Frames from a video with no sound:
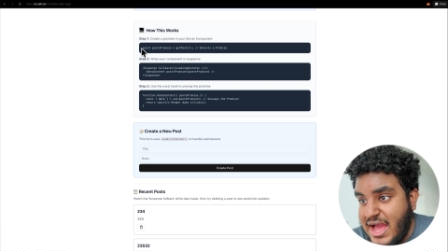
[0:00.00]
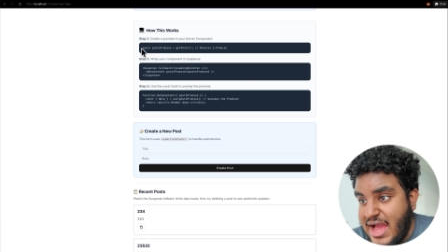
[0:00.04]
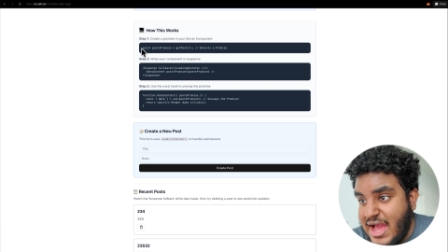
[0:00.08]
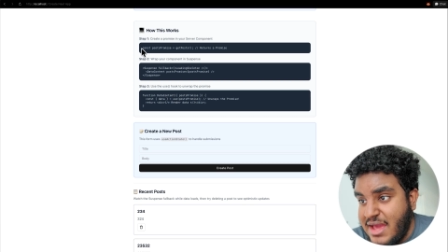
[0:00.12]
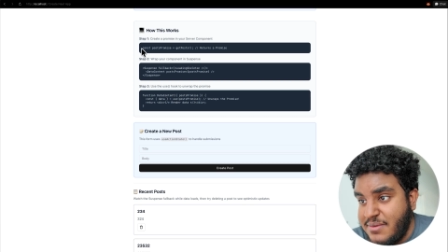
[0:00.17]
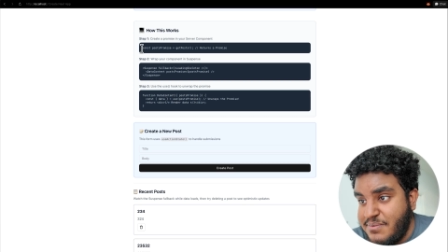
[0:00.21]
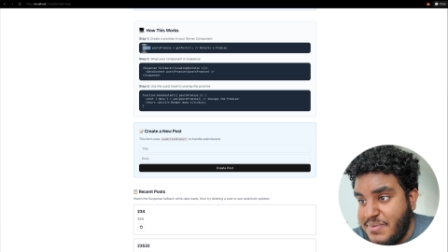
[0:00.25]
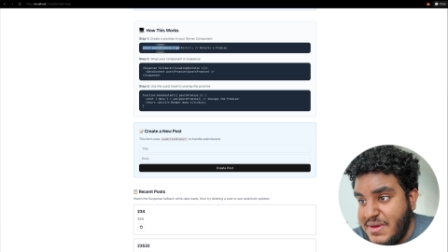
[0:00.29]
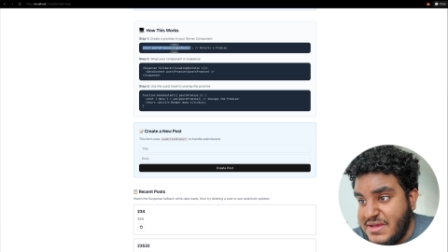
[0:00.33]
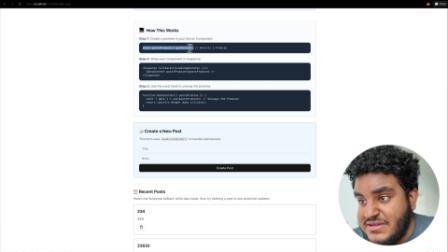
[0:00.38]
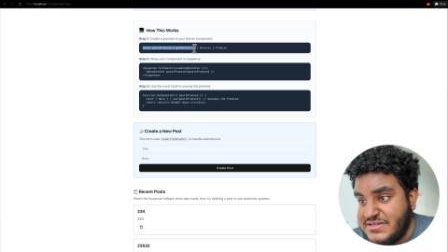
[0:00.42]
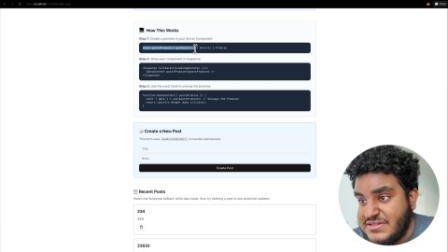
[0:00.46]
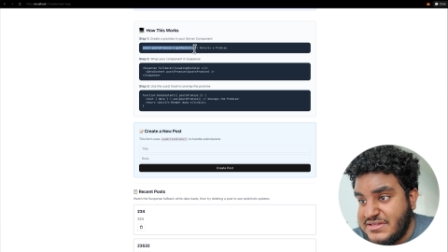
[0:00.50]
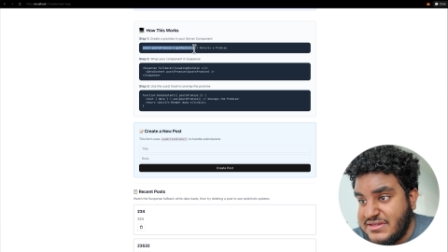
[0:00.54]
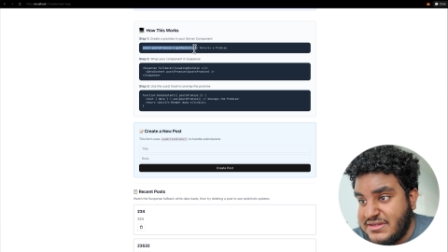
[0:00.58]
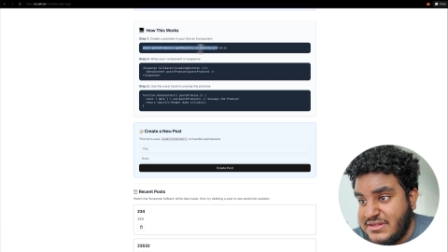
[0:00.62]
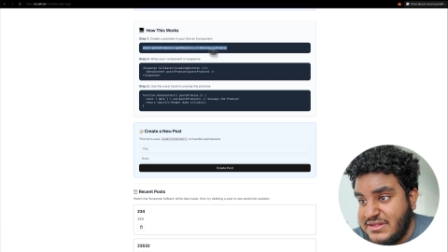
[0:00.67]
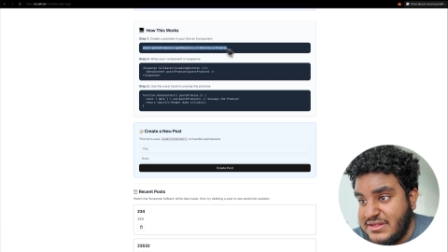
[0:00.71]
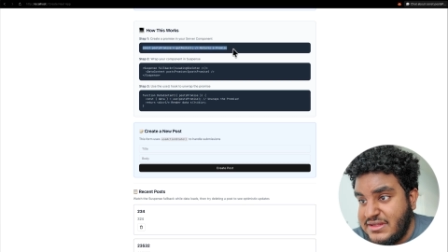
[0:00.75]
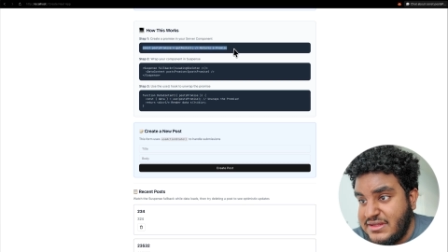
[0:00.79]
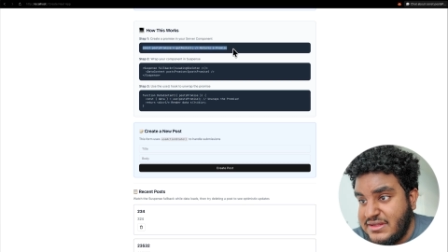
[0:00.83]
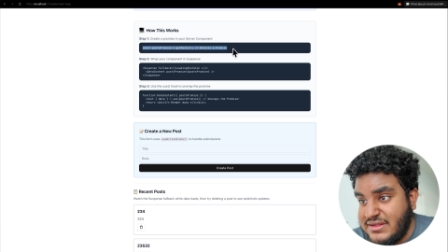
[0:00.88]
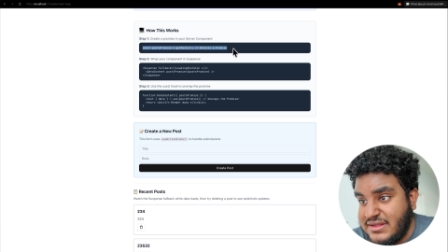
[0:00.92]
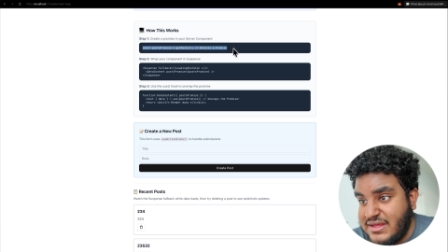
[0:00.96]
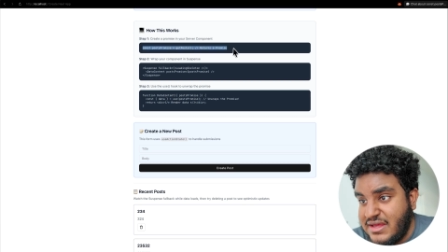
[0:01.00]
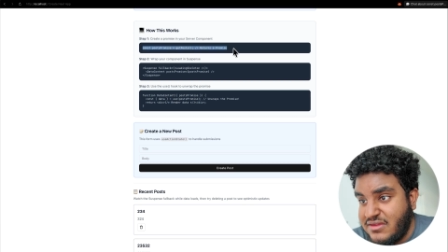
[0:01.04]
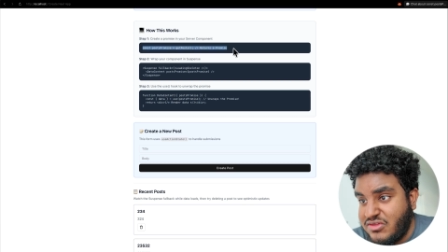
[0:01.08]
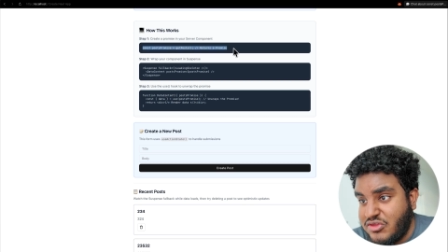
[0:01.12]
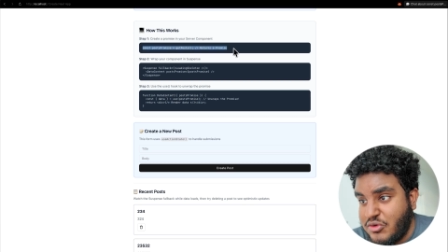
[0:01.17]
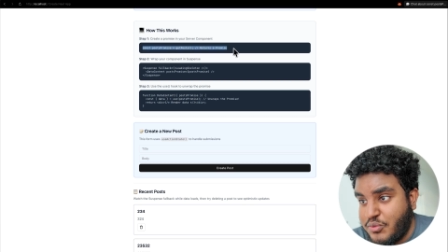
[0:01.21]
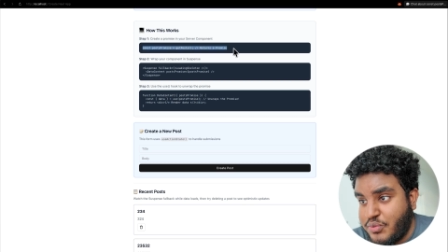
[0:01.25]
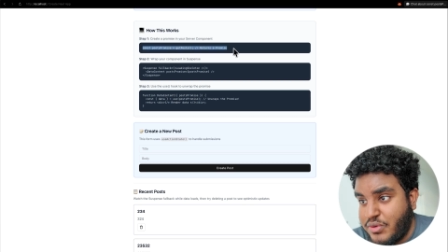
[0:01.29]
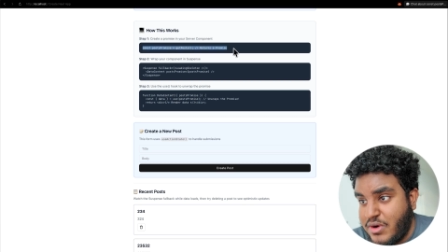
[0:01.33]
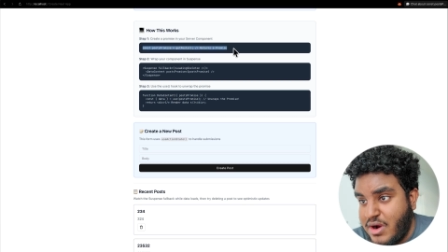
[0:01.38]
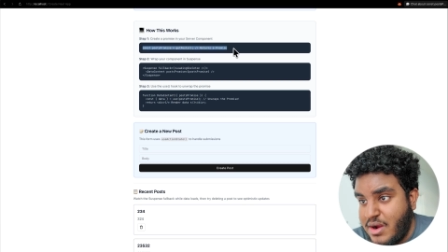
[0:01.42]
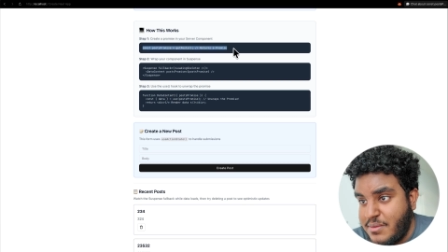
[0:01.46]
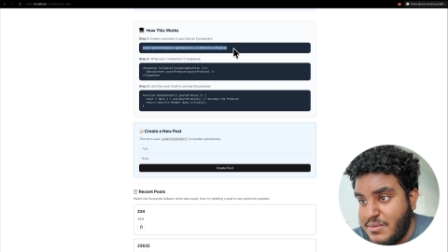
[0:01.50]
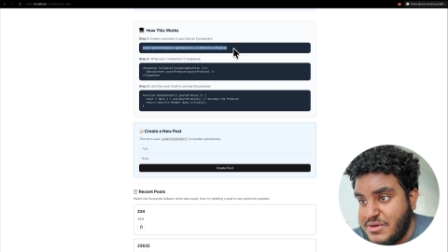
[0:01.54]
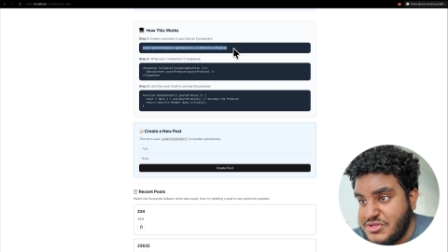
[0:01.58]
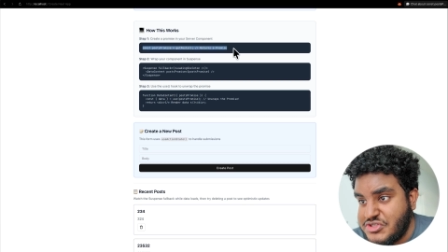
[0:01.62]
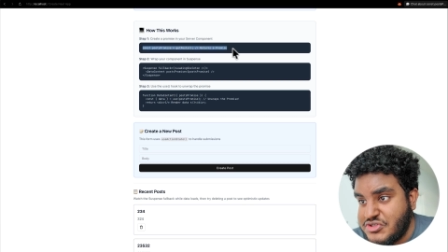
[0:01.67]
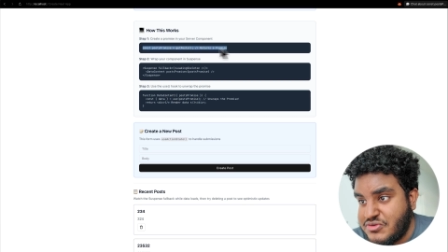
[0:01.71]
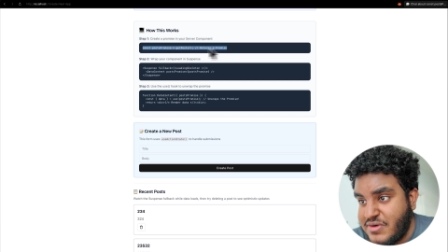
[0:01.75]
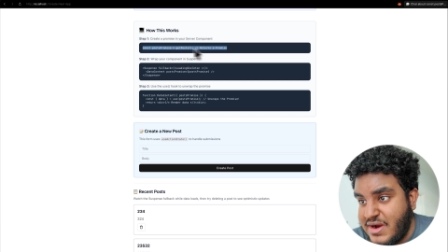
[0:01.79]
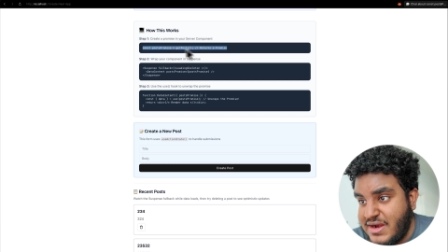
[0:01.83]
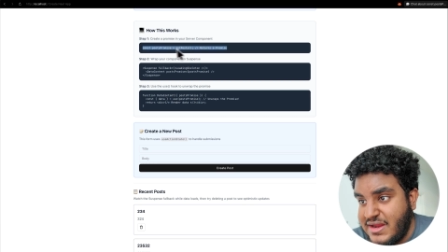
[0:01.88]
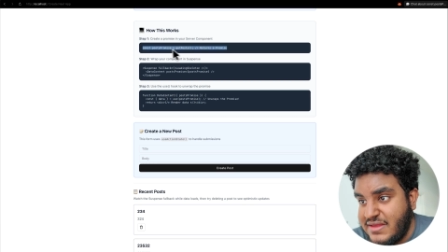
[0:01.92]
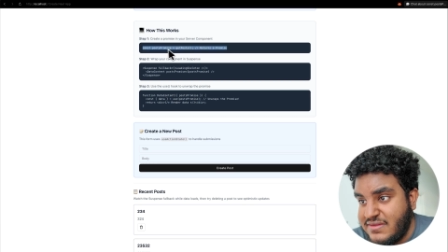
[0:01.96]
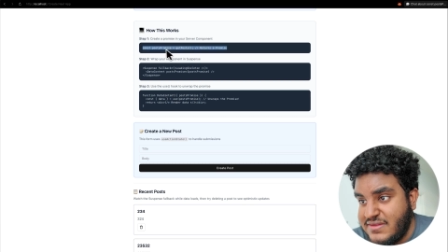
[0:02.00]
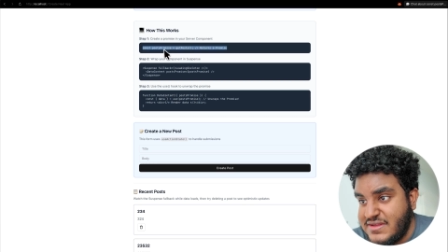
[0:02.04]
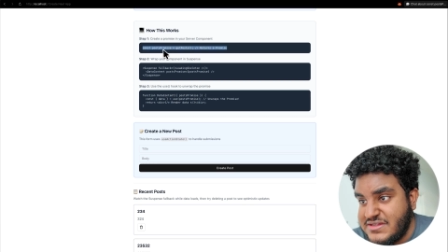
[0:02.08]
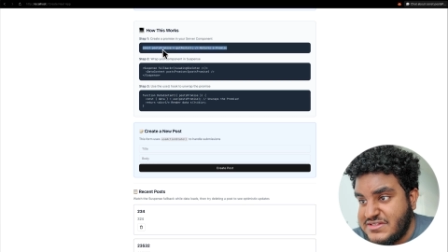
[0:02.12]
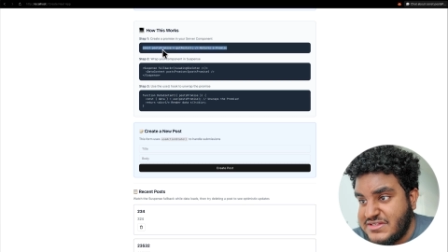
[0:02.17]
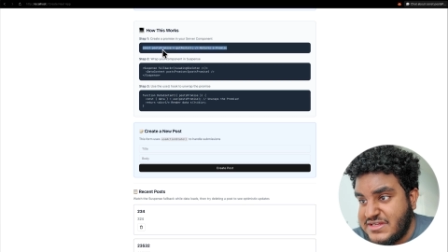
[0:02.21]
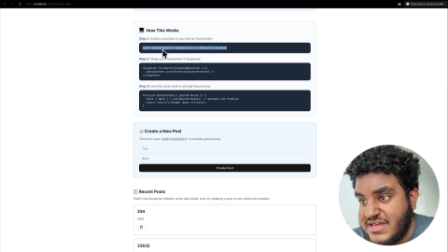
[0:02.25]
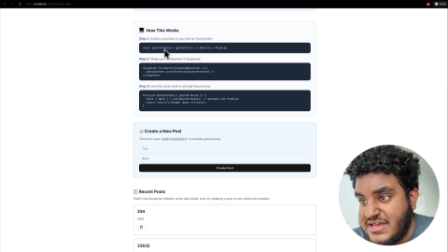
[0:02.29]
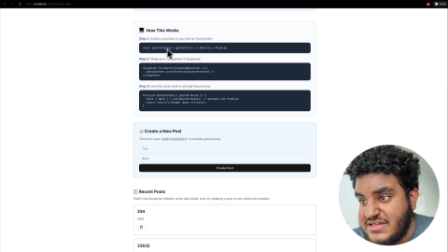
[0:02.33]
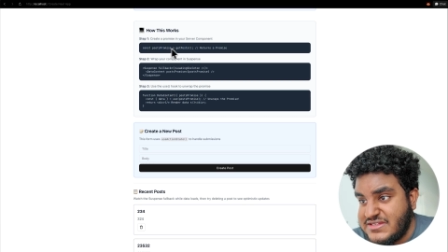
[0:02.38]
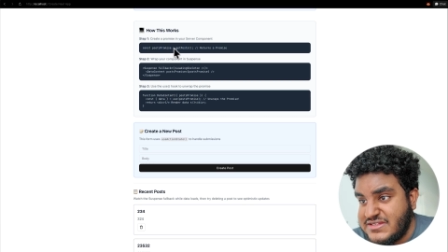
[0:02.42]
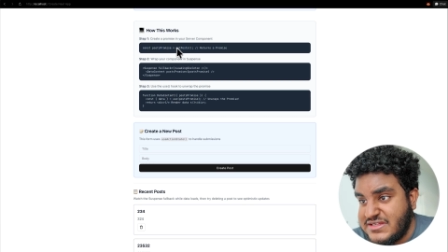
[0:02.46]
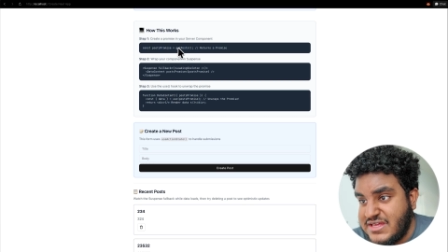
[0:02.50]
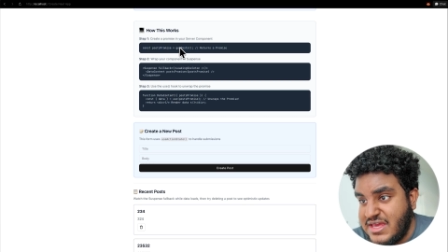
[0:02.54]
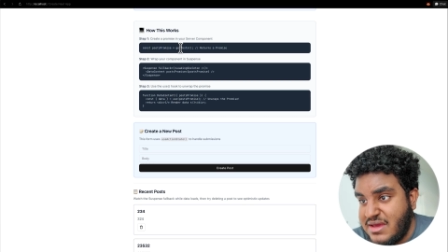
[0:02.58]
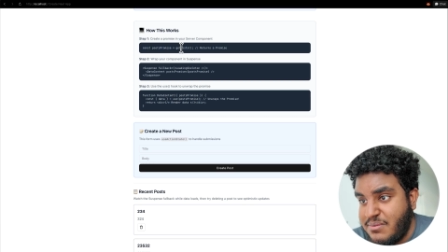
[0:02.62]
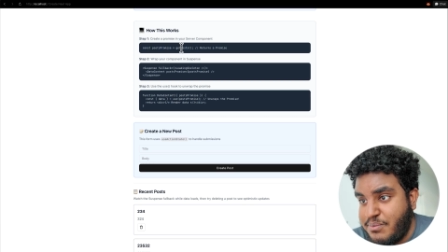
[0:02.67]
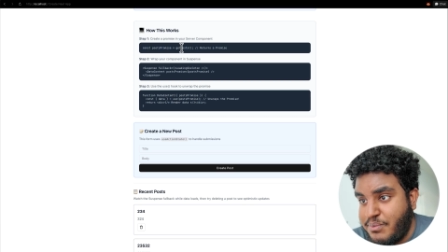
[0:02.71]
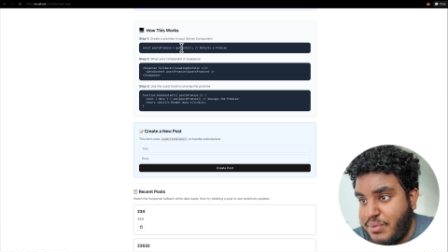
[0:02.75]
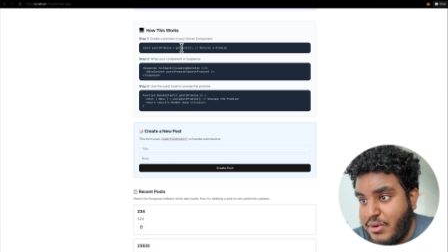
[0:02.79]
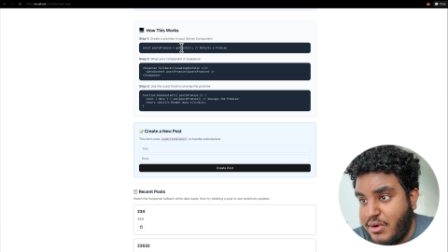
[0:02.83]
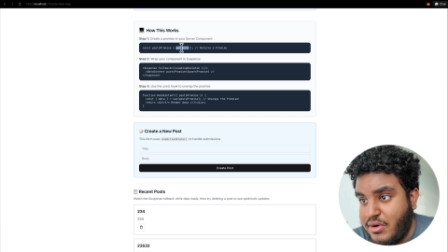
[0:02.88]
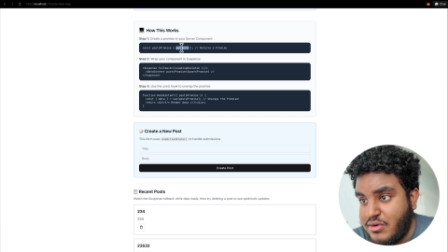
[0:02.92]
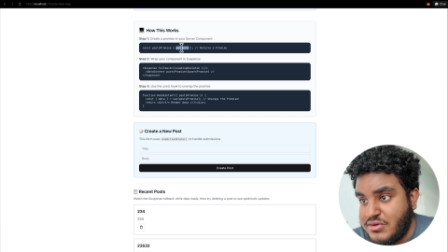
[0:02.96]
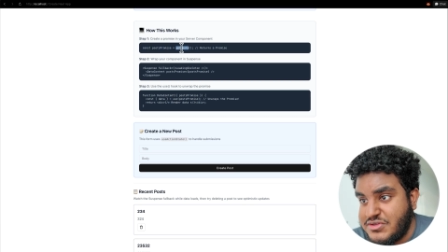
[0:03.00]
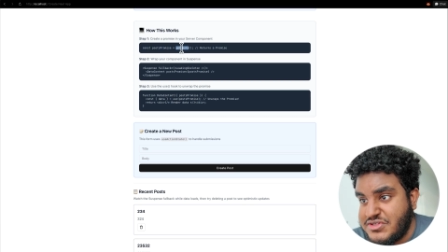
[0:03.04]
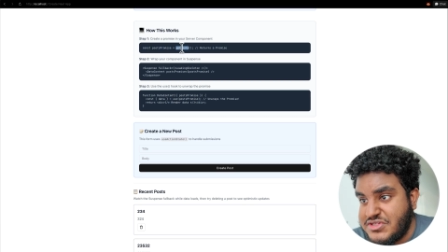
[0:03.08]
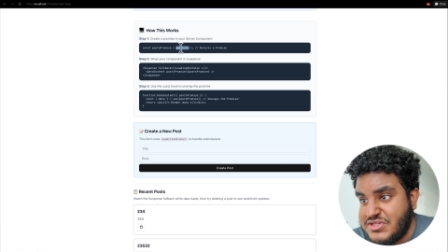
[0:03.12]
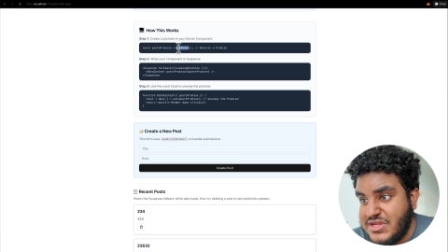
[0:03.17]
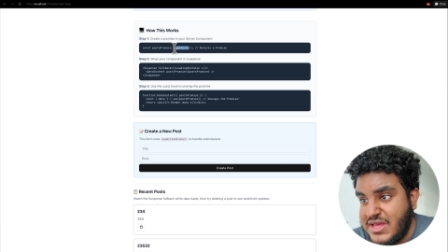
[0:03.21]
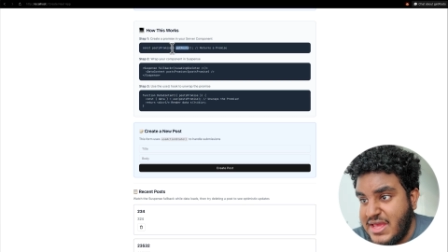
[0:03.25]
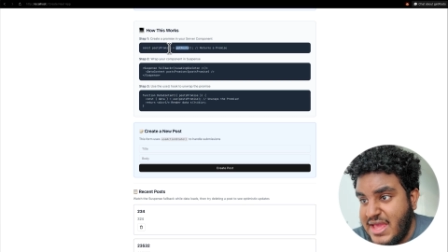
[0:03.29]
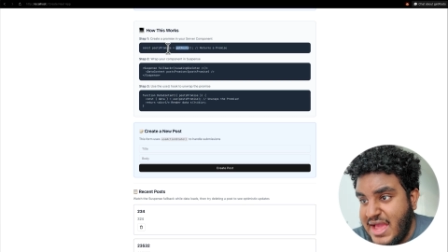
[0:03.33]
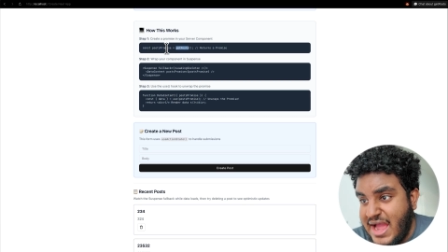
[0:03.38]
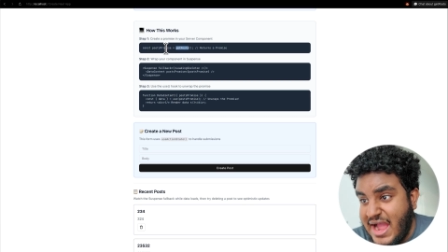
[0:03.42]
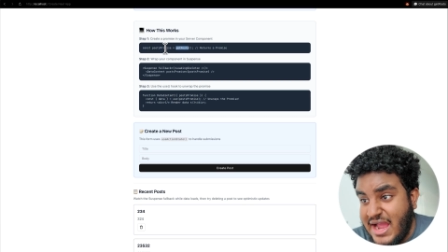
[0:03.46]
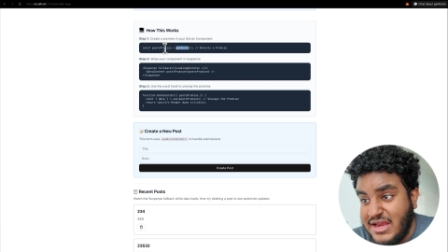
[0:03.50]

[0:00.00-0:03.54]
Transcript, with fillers: I basically get the promise, right? In this case, get posts.